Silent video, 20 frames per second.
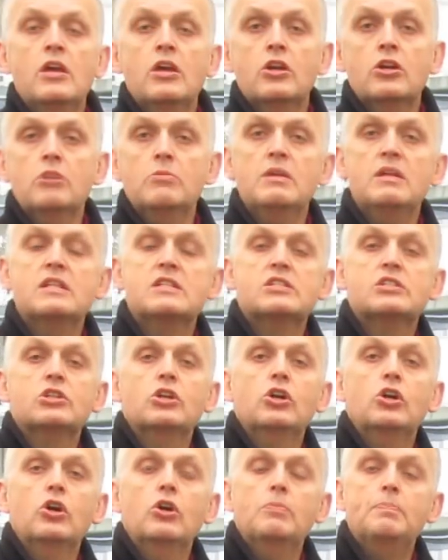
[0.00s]
Come in
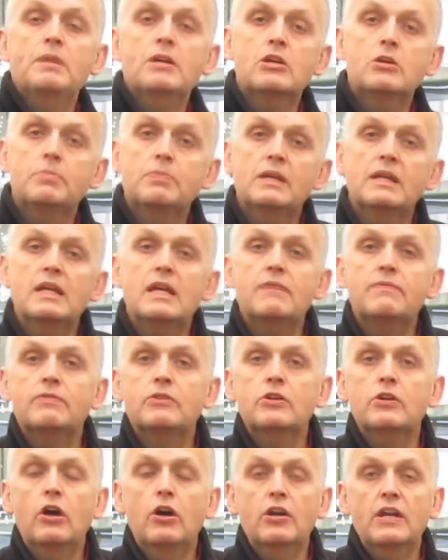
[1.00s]
store, pick up a
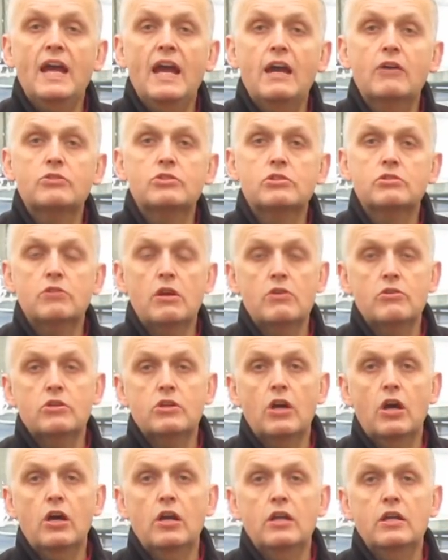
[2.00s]
leaflet on how to grow
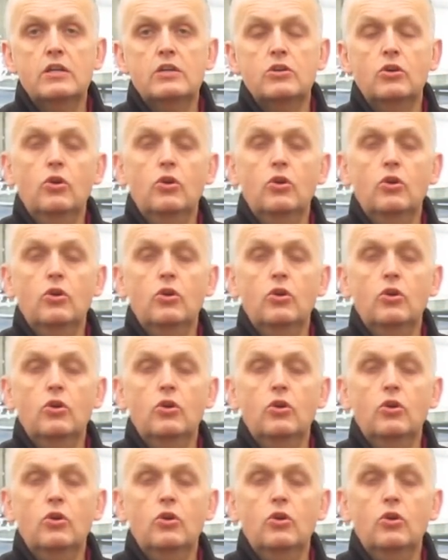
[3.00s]
garlic,